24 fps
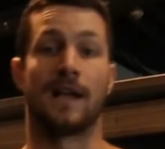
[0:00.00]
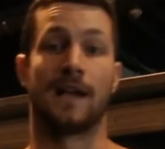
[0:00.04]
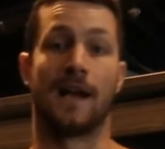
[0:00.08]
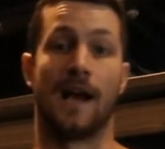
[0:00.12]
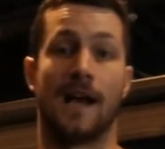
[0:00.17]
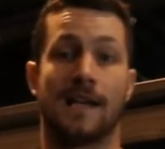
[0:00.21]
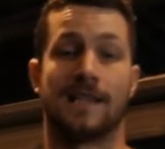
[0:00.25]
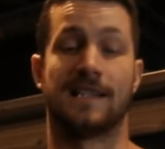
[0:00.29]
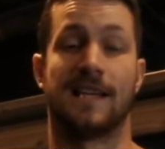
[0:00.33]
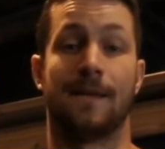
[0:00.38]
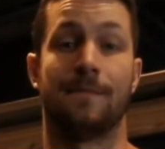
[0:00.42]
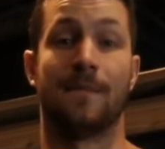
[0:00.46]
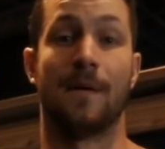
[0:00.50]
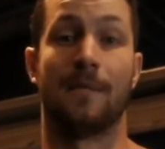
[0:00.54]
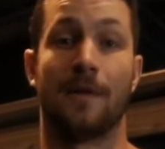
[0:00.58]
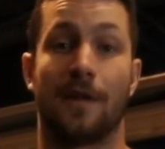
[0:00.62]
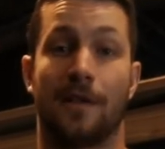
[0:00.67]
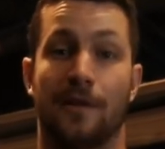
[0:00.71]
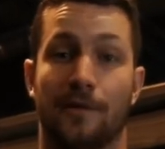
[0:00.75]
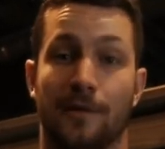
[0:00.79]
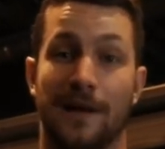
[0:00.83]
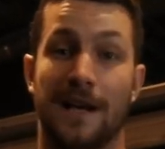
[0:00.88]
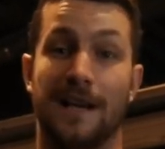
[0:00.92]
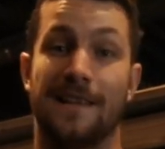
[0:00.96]
Okay guys, tip
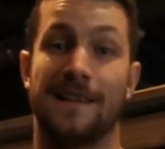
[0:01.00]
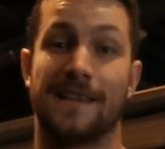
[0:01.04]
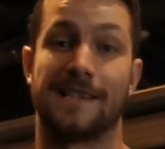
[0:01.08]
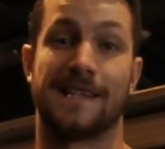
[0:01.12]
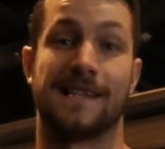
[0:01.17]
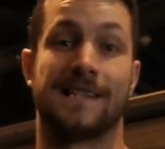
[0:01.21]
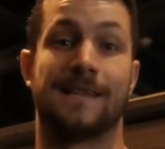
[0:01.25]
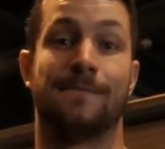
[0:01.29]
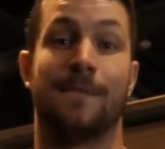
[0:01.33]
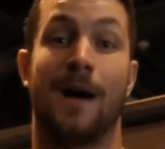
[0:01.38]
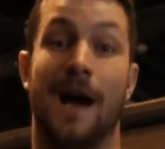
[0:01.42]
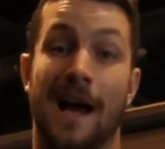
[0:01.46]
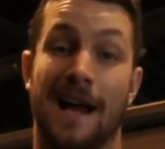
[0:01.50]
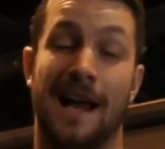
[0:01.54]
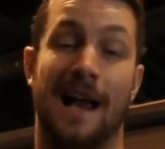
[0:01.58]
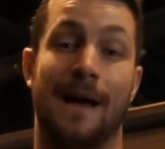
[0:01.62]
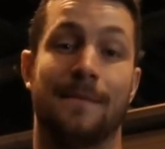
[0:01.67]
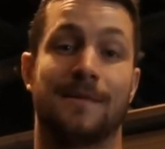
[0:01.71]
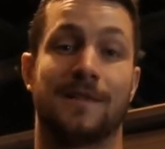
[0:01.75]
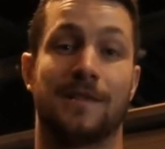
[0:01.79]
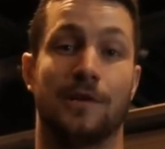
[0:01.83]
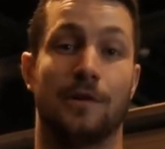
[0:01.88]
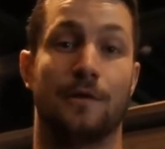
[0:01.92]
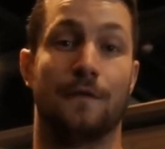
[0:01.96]
number three, this is my
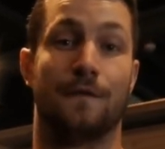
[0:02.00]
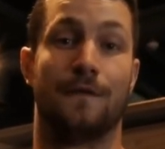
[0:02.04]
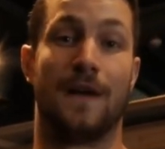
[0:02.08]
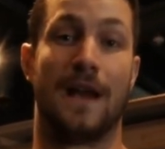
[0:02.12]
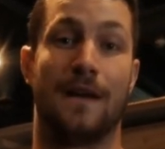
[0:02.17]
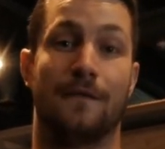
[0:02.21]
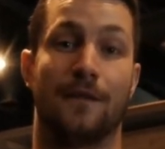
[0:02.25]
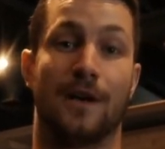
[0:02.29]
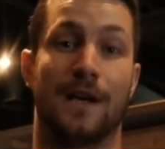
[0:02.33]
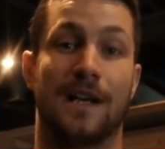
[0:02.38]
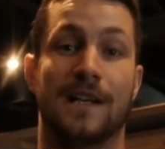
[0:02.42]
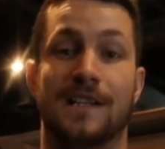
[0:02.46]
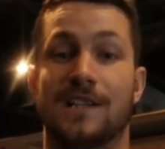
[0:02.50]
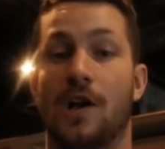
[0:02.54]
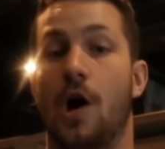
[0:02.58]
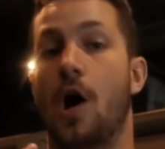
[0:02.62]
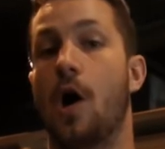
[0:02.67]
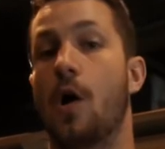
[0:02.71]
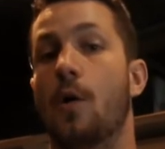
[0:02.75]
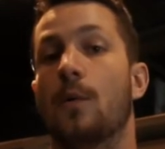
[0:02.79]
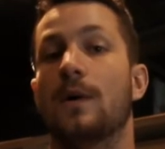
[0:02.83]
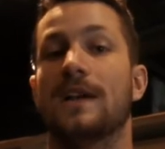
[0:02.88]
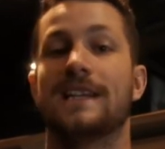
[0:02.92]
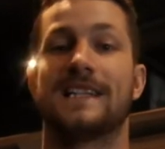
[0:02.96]
absolute favorite, is
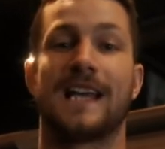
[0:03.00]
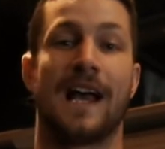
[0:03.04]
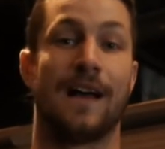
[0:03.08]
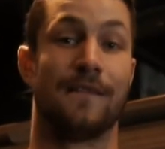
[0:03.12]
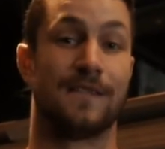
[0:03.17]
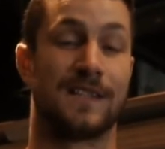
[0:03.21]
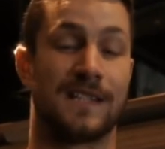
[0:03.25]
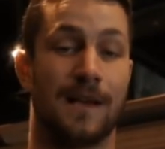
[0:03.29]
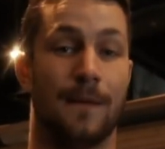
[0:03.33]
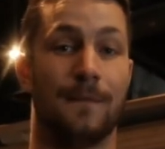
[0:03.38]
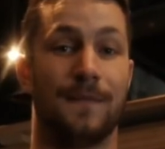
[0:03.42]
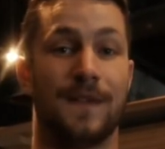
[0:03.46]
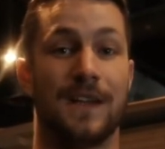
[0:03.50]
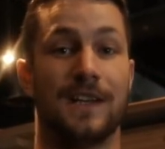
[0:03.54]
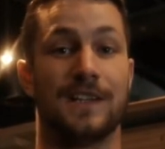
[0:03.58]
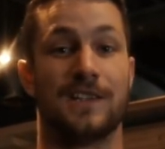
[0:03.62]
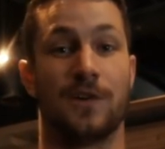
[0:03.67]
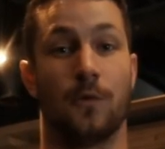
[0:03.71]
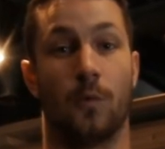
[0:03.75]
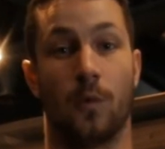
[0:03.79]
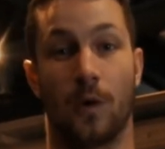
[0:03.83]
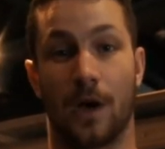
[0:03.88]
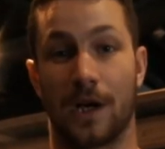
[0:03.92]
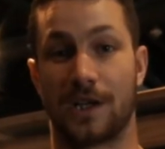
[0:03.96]
always have something
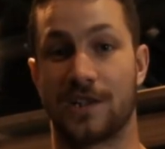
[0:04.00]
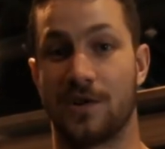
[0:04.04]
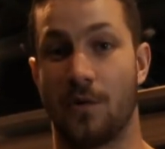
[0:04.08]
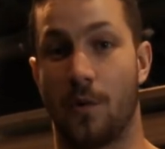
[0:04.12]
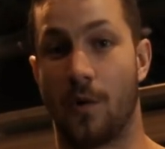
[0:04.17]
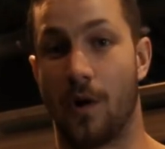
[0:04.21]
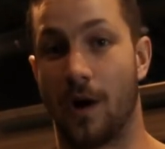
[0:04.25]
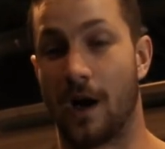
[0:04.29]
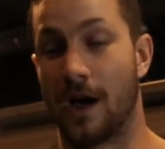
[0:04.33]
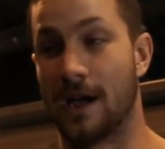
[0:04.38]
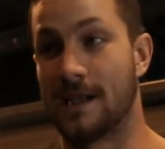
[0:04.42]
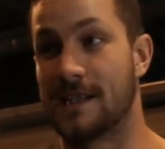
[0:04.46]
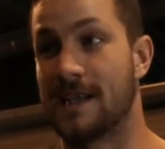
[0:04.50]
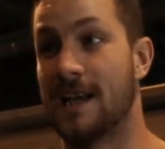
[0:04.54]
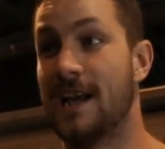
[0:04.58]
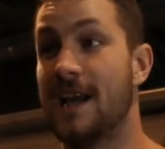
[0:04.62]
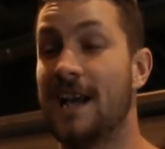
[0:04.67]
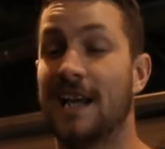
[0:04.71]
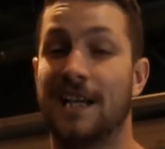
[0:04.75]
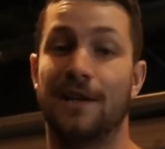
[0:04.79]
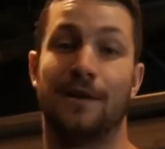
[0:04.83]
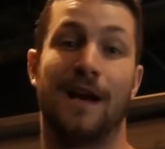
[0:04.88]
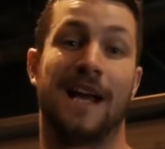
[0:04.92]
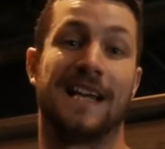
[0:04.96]
to work towards.
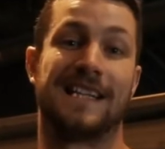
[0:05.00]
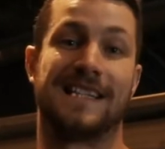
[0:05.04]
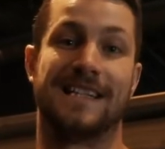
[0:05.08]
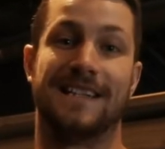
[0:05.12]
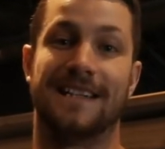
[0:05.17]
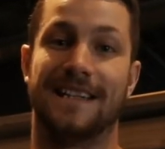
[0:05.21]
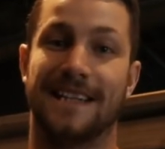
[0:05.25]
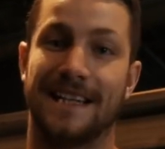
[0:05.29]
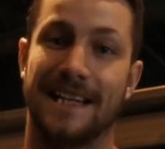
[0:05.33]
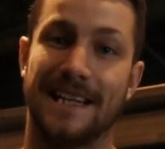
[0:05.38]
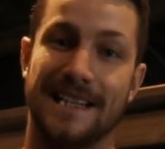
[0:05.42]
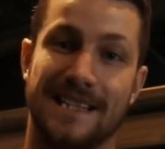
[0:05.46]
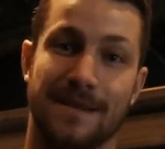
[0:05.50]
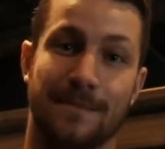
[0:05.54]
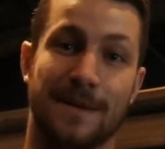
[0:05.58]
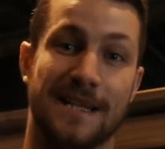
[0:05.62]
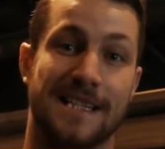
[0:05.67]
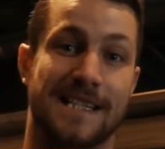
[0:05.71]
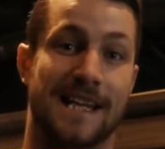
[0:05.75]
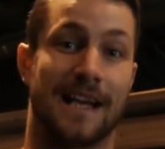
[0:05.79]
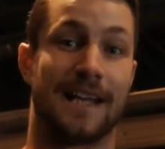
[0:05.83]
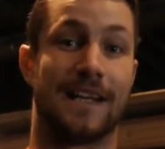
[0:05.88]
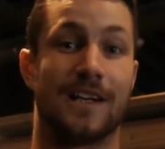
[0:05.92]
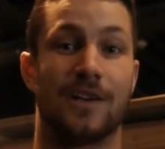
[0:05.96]
You guys need to
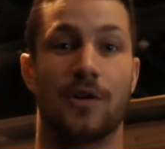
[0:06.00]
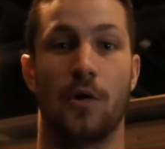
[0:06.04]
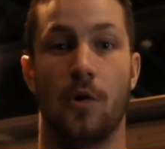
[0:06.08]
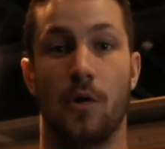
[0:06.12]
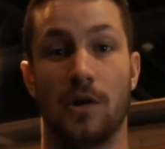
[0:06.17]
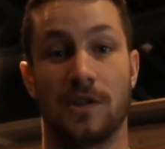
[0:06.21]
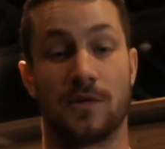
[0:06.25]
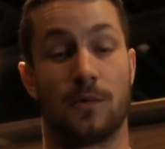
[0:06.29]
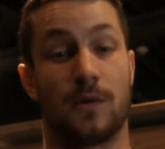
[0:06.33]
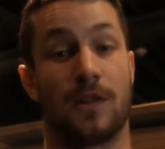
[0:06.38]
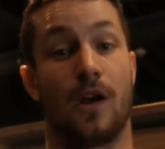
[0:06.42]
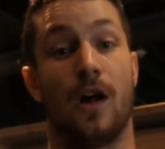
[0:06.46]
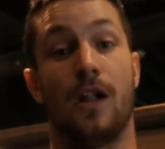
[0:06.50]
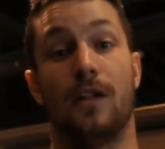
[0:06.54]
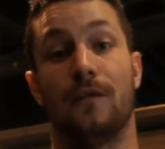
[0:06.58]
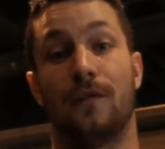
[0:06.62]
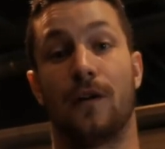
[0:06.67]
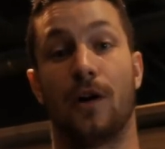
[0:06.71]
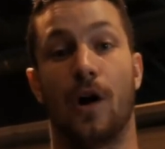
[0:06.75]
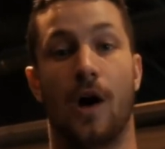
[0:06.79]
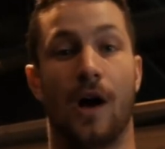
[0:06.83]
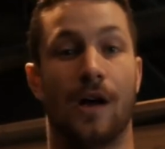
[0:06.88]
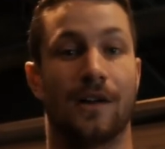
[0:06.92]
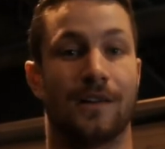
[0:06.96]
be setting goals with all
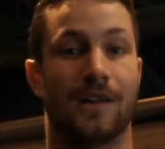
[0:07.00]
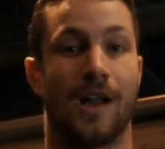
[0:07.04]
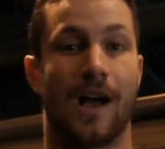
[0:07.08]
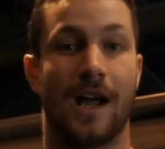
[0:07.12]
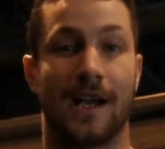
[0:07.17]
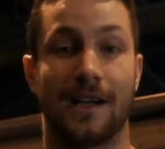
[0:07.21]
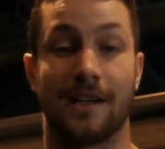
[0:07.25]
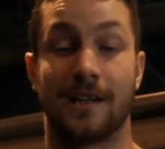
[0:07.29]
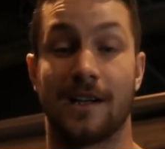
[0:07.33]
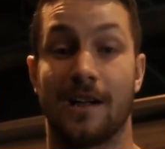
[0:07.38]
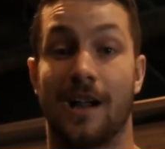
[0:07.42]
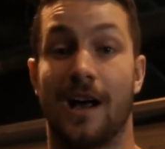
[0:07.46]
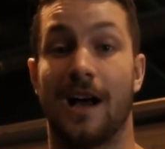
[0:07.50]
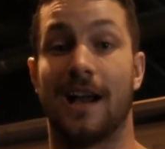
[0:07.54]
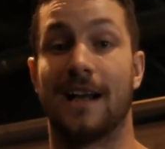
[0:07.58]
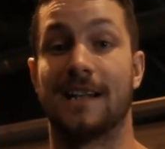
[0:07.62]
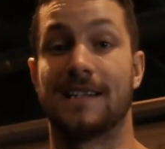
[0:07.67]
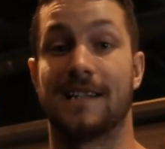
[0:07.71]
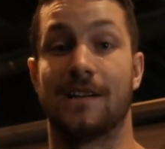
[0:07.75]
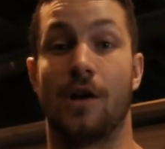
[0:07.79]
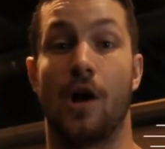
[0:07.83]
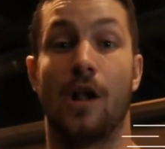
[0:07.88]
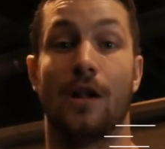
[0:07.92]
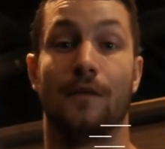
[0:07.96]
of our online
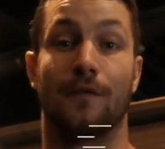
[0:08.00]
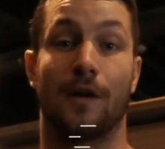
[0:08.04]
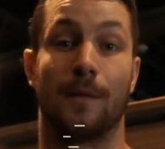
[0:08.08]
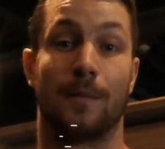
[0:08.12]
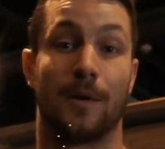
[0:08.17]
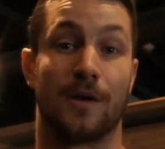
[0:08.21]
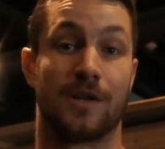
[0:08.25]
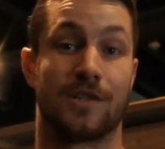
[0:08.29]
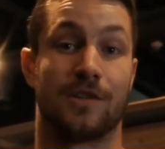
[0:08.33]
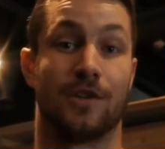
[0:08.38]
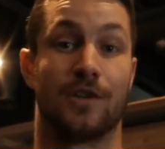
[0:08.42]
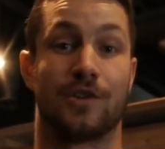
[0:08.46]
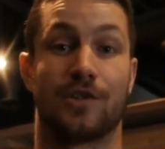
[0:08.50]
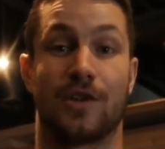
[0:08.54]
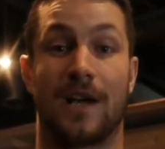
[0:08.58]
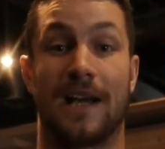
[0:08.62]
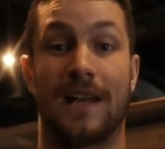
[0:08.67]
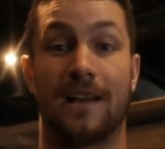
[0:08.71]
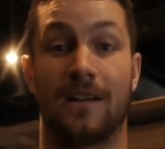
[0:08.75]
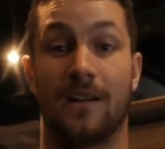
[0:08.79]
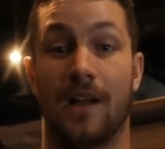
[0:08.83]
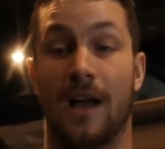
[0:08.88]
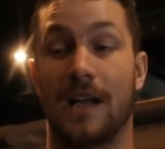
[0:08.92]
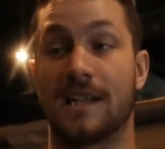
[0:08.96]
clients and all of our personal
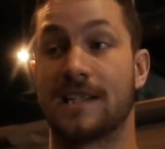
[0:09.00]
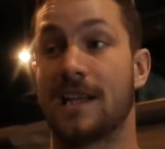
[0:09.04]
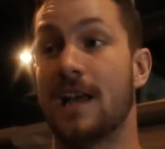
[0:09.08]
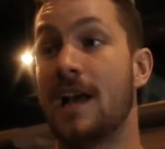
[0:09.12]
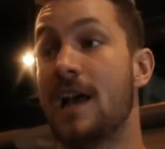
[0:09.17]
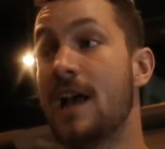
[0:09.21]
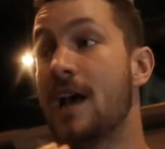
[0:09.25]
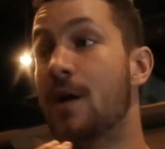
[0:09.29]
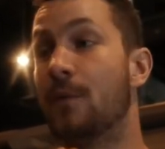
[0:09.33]
training clients.